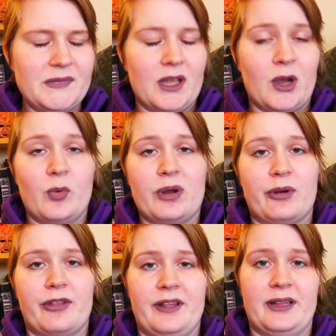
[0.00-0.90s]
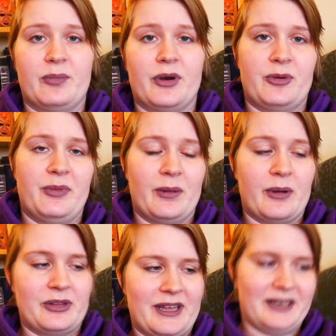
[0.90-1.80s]
Oh, one more thing that bothered me
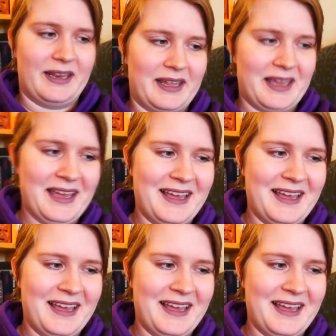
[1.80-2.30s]
about the ending.